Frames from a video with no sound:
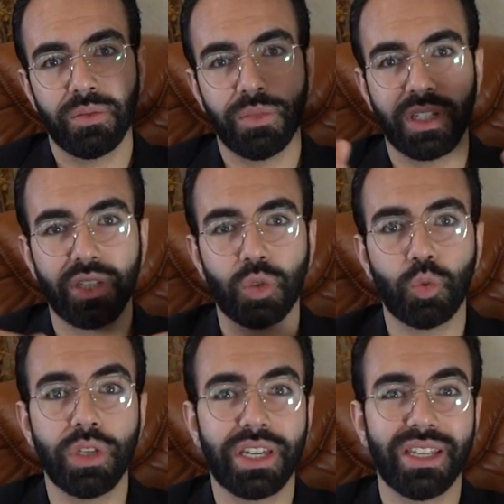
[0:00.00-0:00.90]
Because
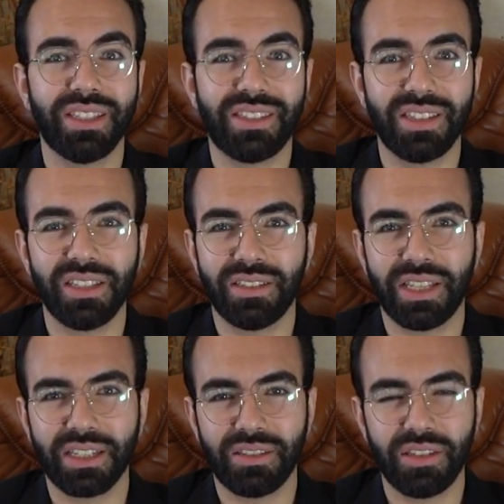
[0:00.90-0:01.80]
we can see and
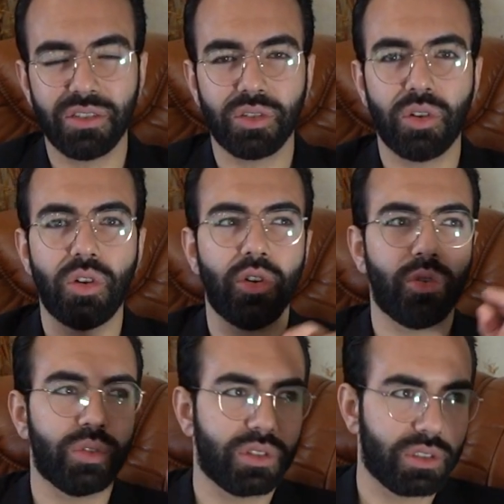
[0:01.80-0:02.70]
detect this.
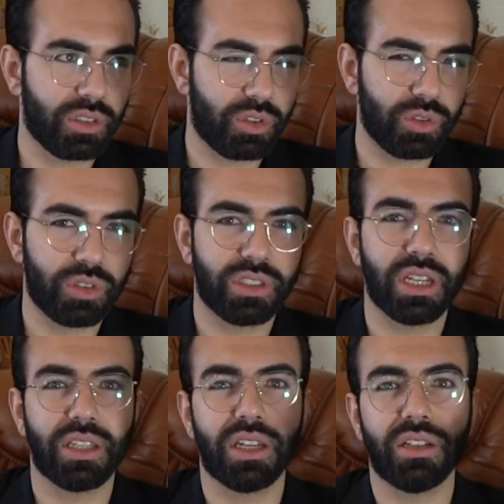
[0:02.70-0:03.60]
Oh, it's using
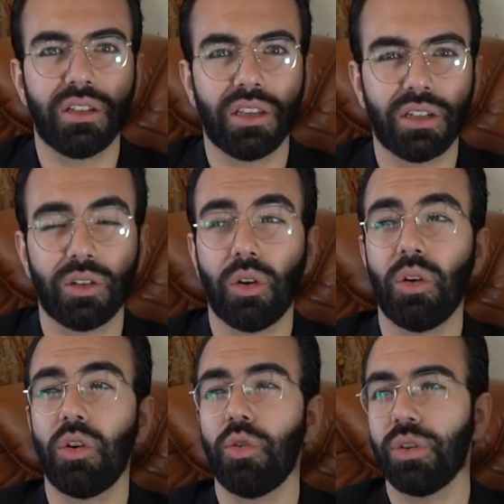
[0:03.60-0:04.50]
that technique.
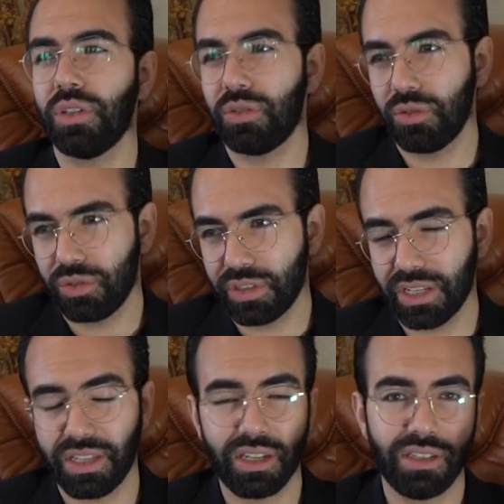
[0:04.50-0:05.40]
Oh, it's using
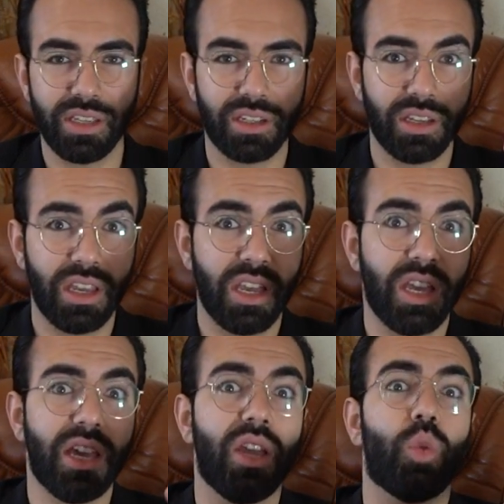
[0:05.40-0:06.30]
that technique.
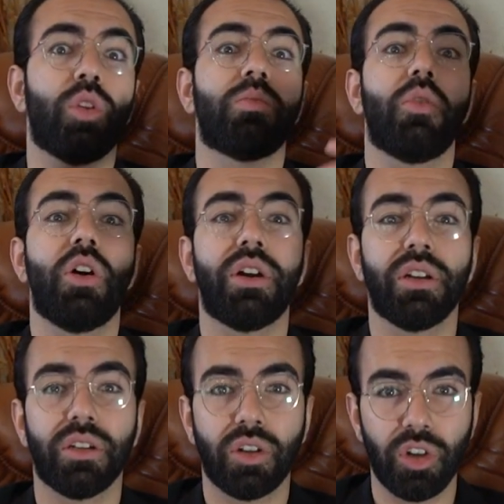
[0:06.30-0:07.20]
And with more
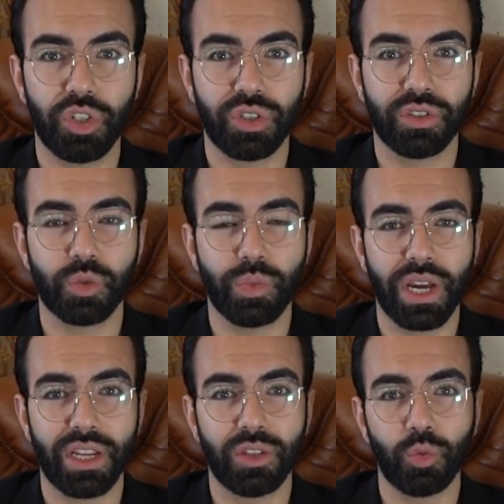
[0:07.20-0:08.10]
conscious
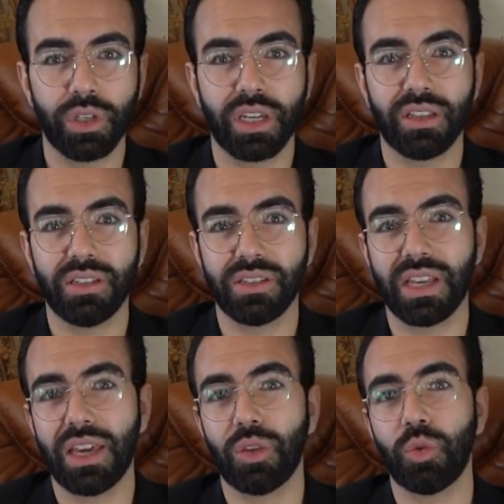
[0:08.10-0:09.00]
mind, we can
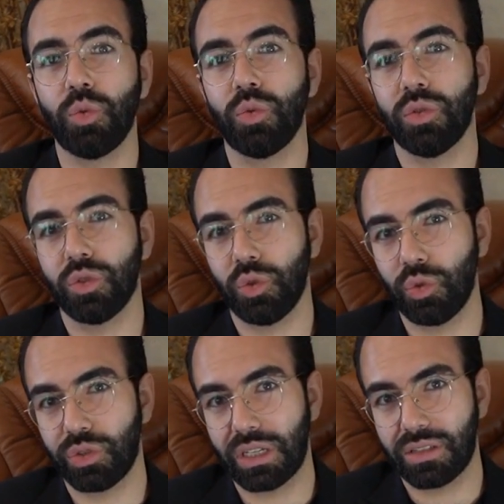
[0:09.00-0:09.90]
decide to
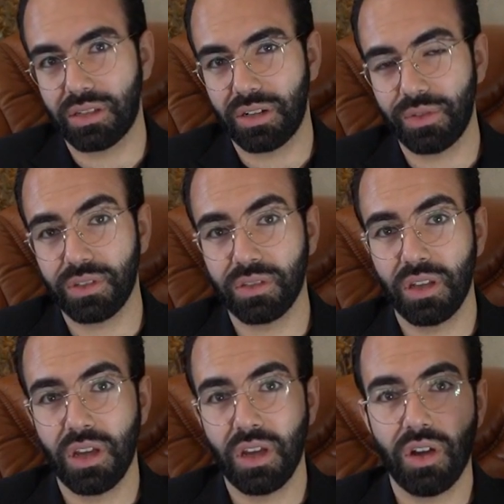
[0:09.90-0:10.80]
use that service.
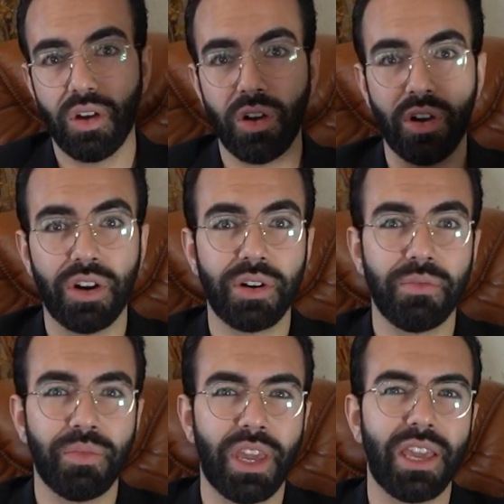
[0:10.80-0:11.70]
Or
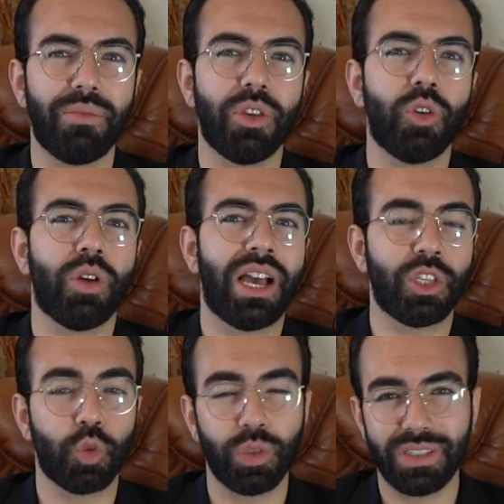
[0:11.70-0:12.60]
maybe
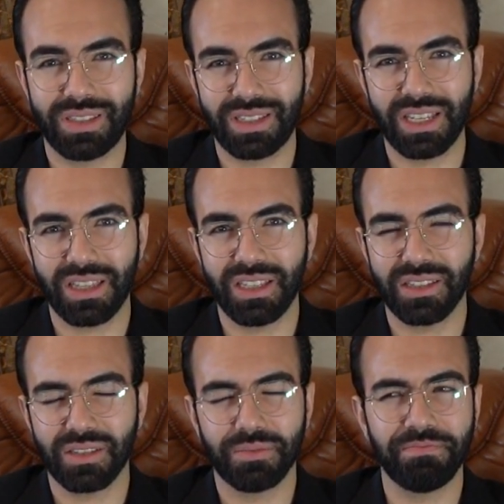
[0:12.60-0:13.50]
as we see
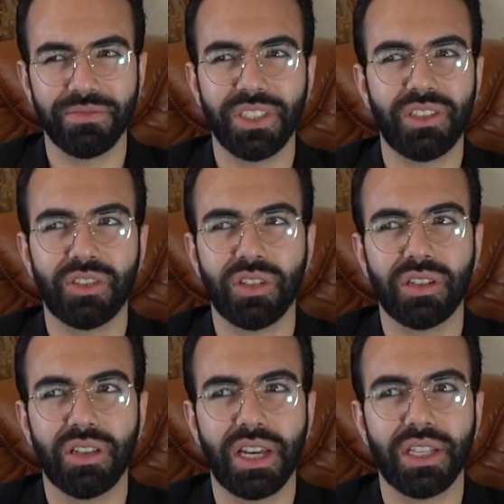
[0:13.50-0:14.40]
this, this is
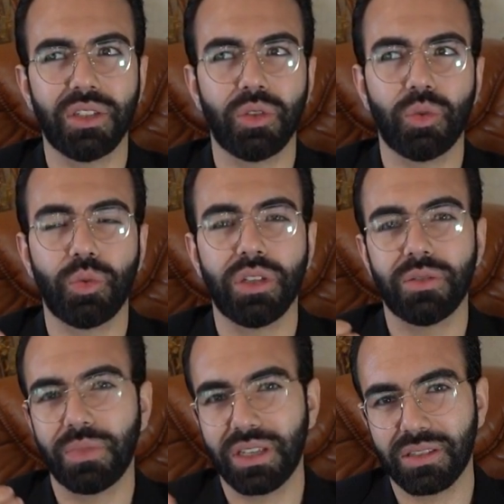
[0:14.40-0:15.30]
not aligned
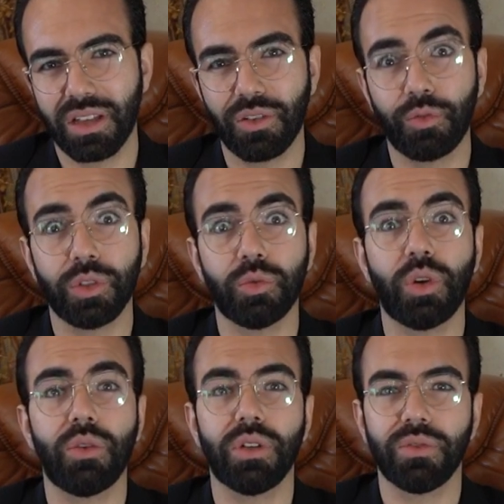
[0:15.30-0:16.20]
with myself, with who
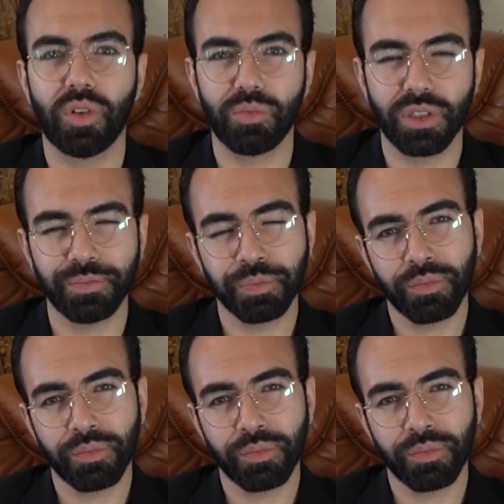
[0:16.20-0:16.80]
I want from me.